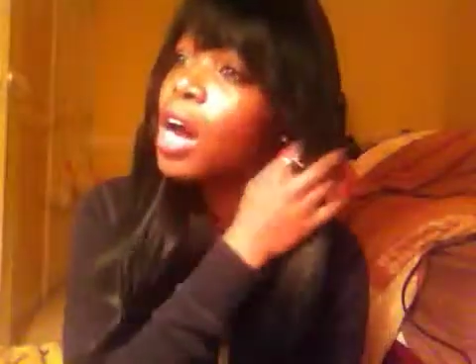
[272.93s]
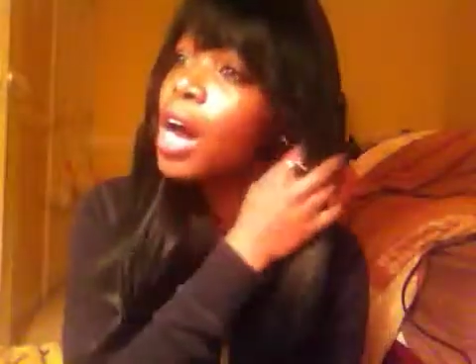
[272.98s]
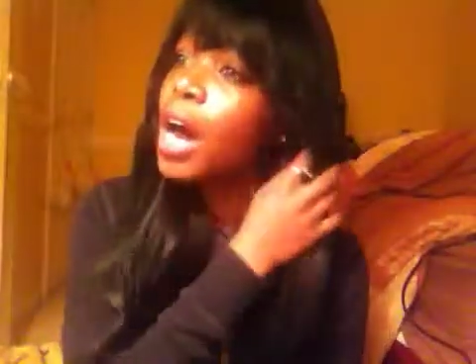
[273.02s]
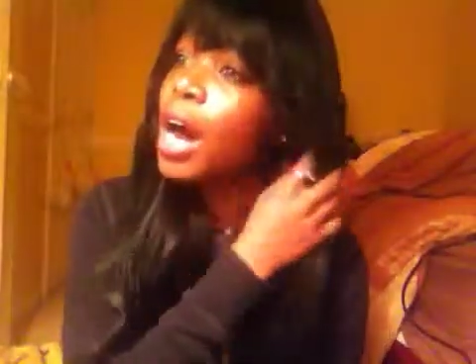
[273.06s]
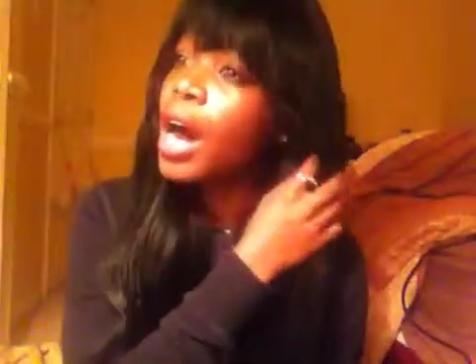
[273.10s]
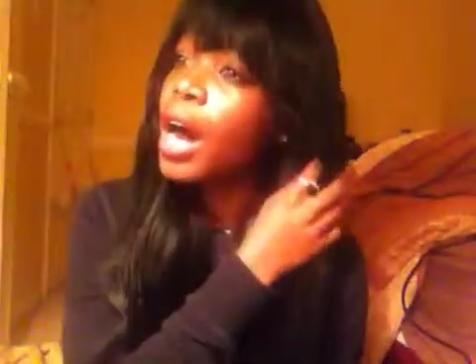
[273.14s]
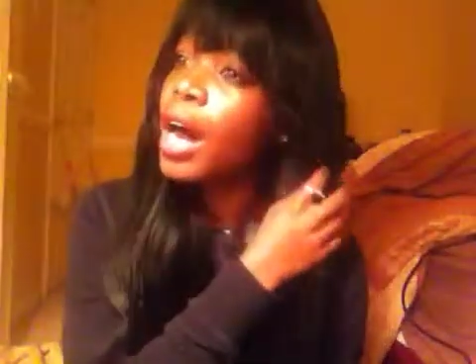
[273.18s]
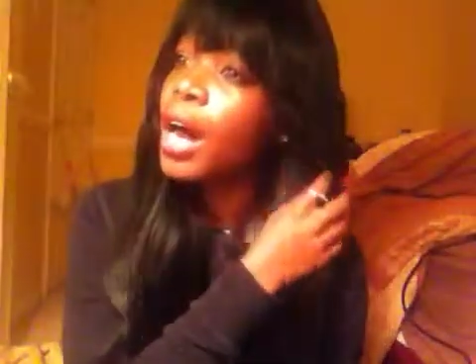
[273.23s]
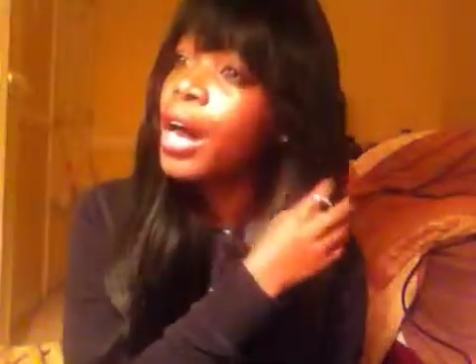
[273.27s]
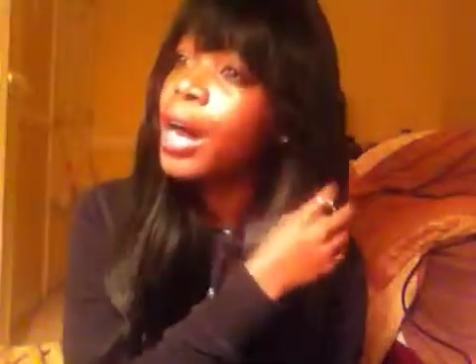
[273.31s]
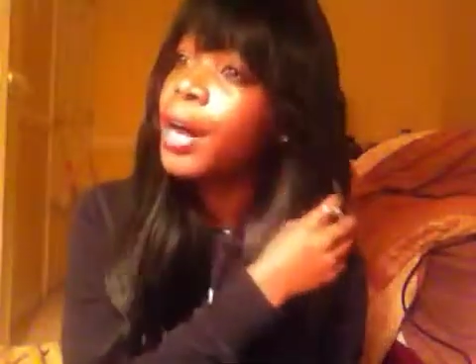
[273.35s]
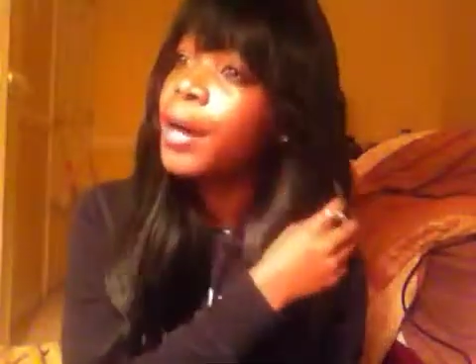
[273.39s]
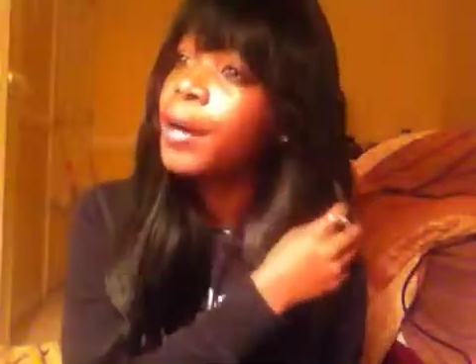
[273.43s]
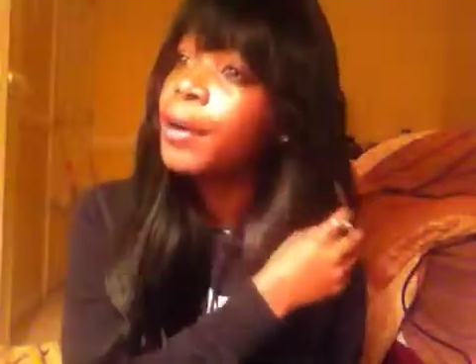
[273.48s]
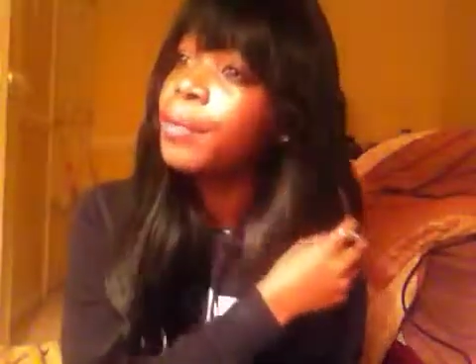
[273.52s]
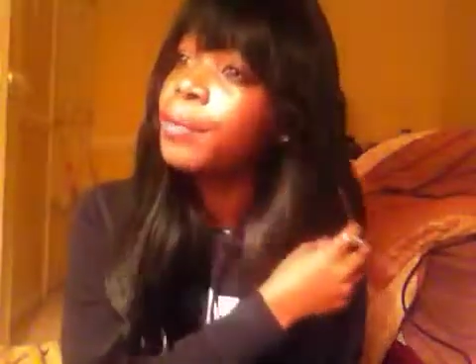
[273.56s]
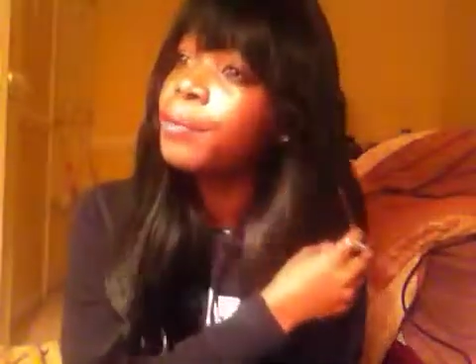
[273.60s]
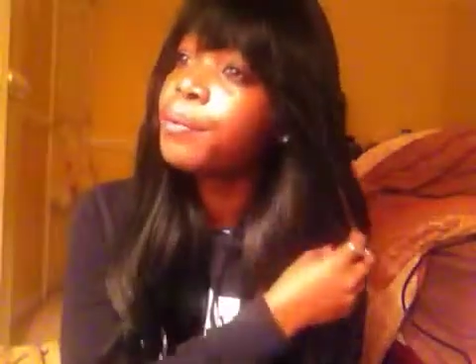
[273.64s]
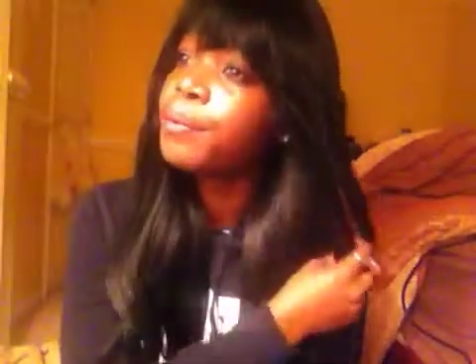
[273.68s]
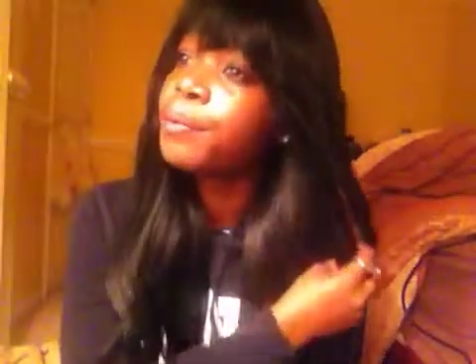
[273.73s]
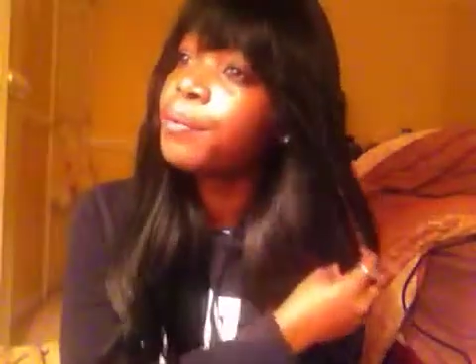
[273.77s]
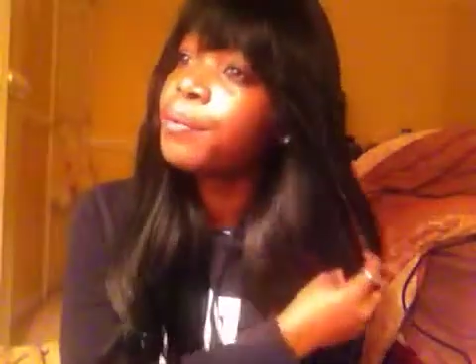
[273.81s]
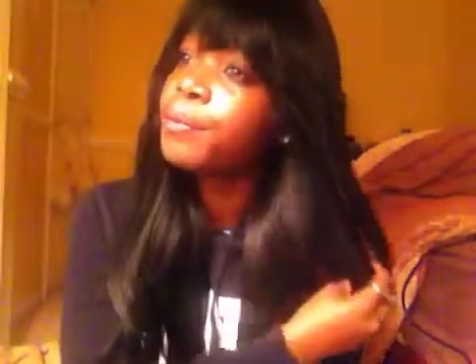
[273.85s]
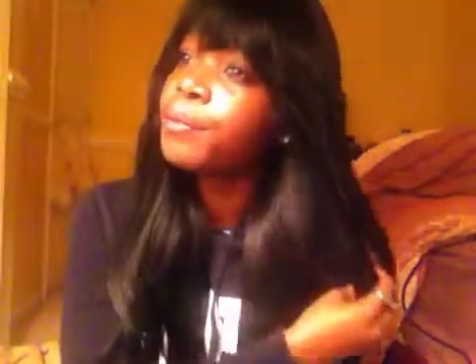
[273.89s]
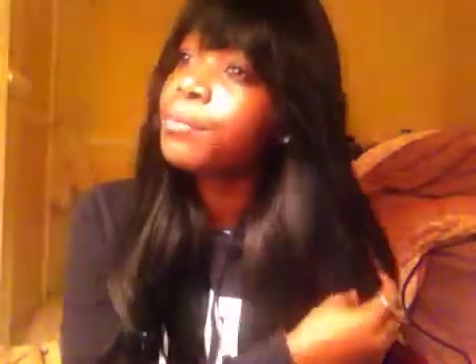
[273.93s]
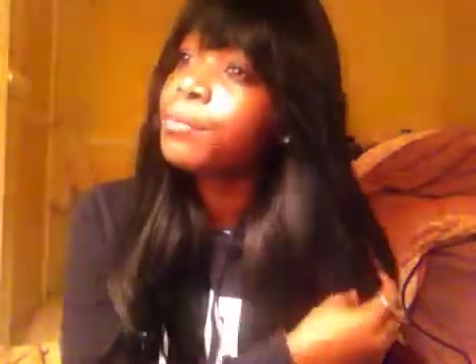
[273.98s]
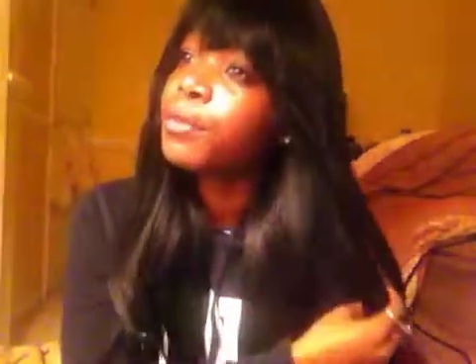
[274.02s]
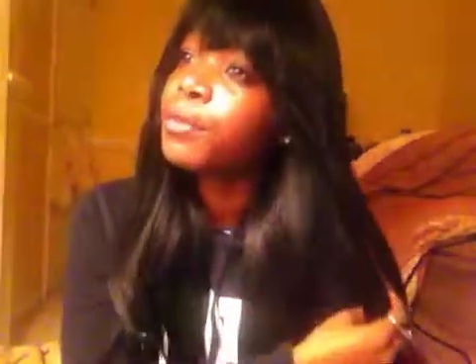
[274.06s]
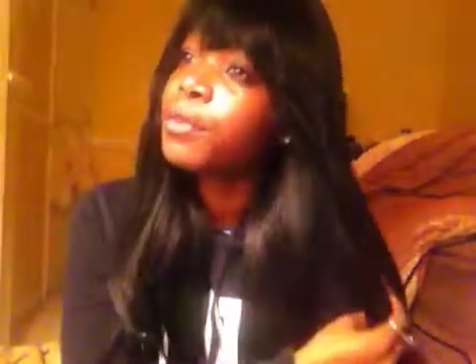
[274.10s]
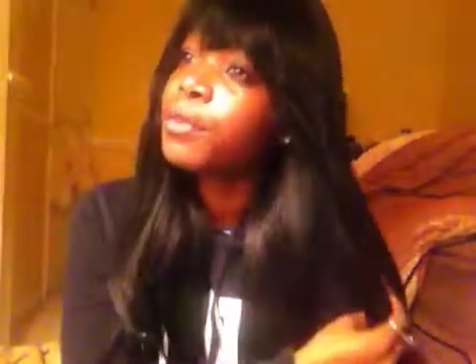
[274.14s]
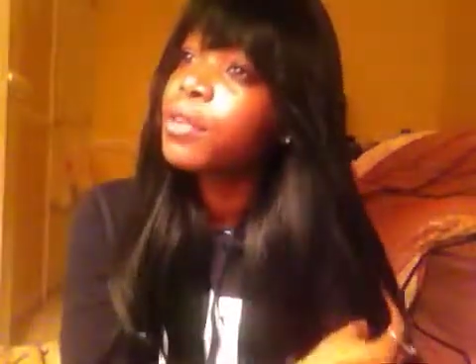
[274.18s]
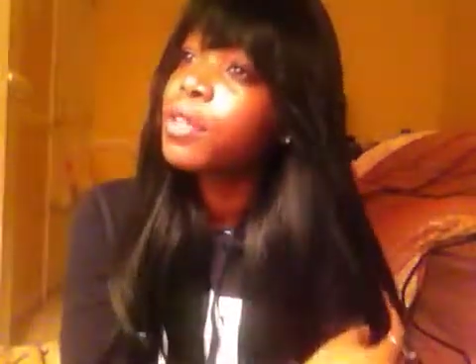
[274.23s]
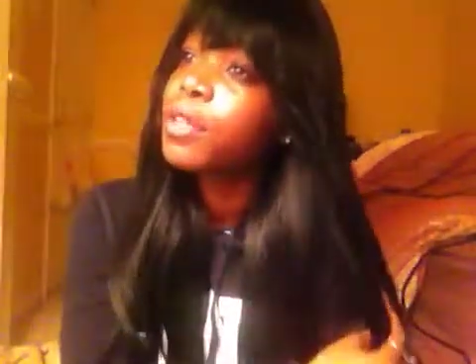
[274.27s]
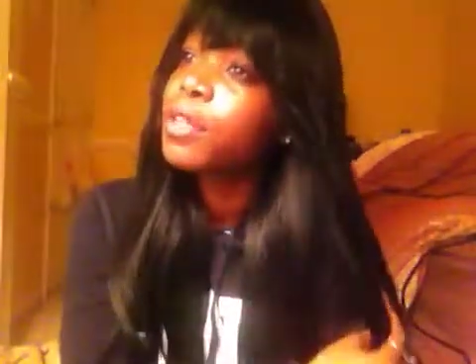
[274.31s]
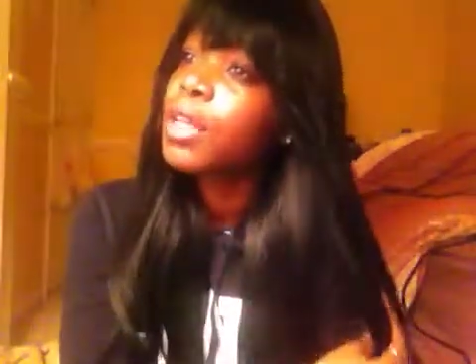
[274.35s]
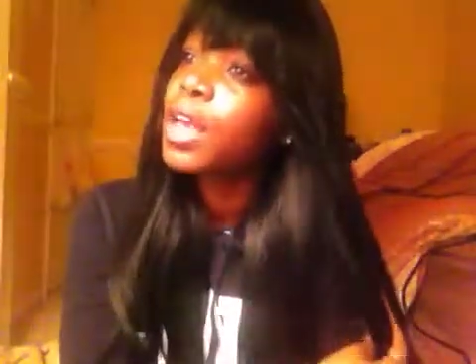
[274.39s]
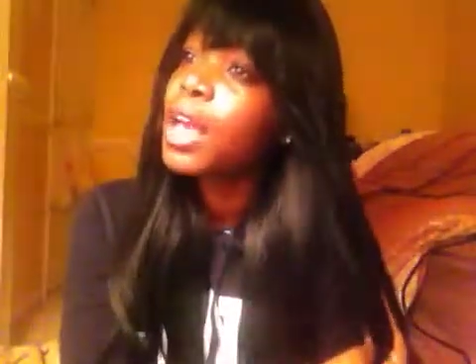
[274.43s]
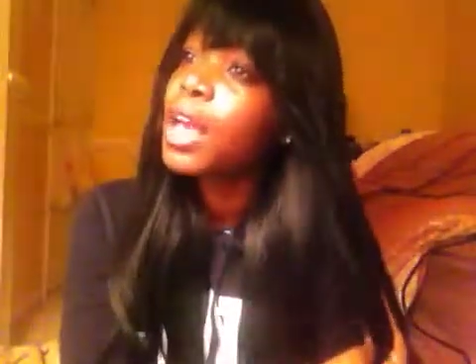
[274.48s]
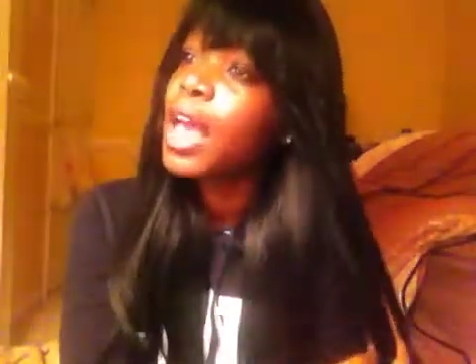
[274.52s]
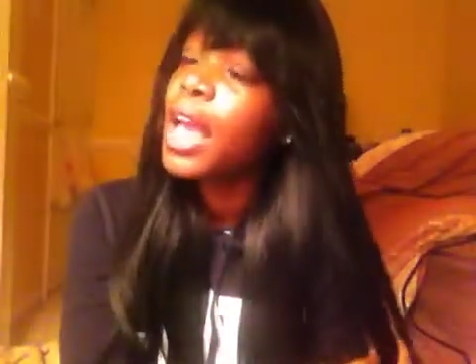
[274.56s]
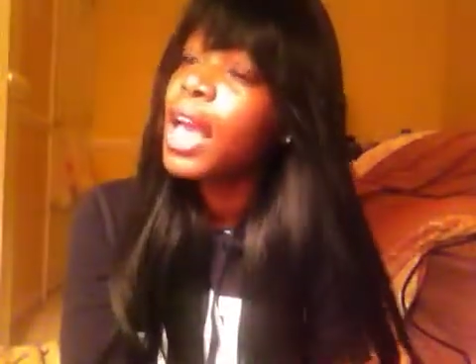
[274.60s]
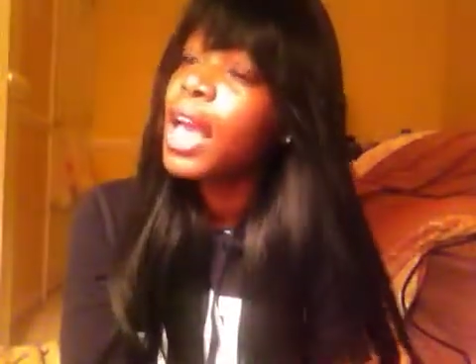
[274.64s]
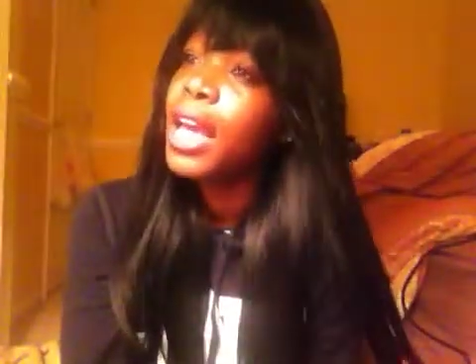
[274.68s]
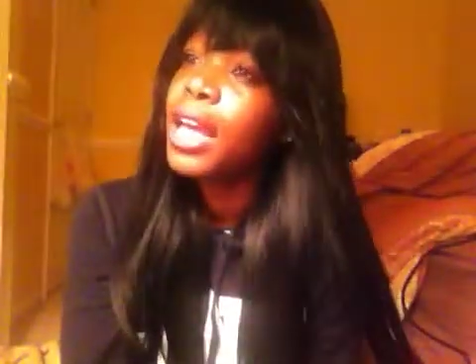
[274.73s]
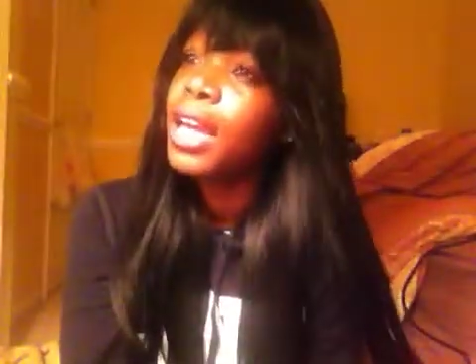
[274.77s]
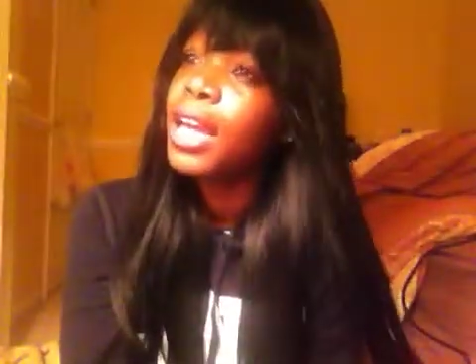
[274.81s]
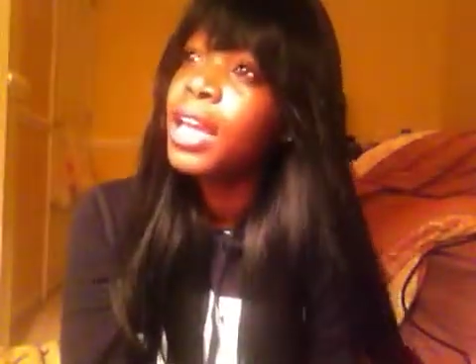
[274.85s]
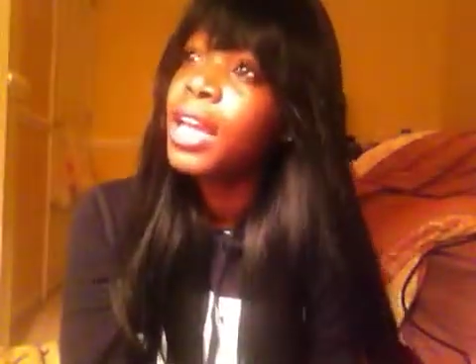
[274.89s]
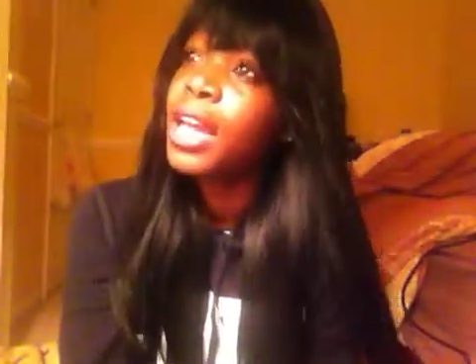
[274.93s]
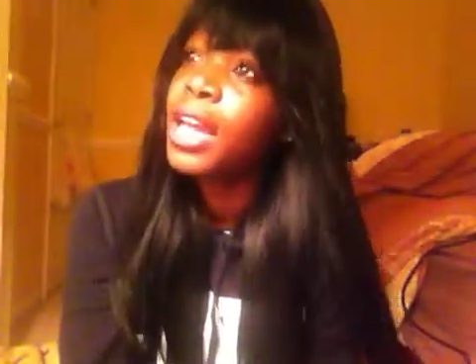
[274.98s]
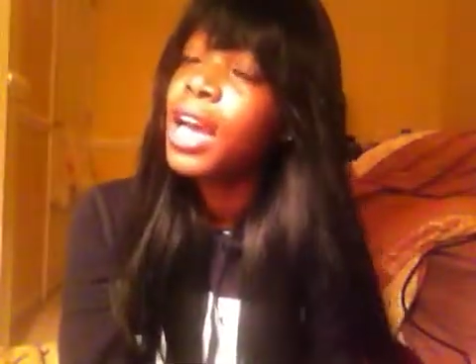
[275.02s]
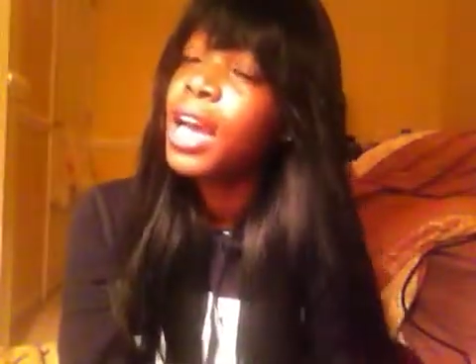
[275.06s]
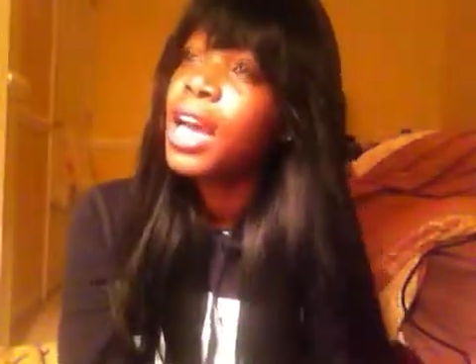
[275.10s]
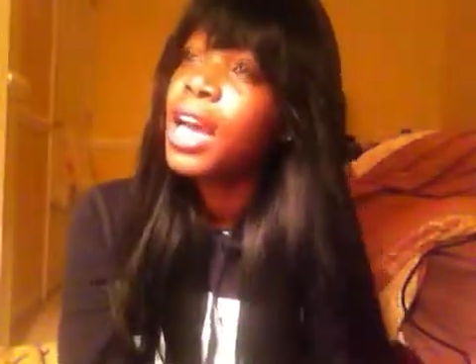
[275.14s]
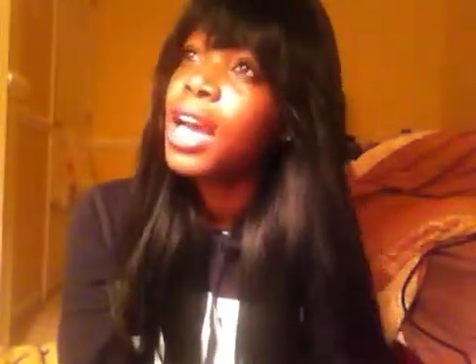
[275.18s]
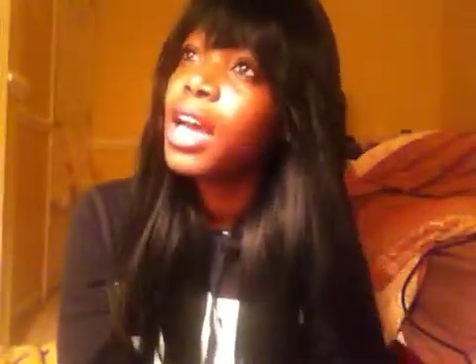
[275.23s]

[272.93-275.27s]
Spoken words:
And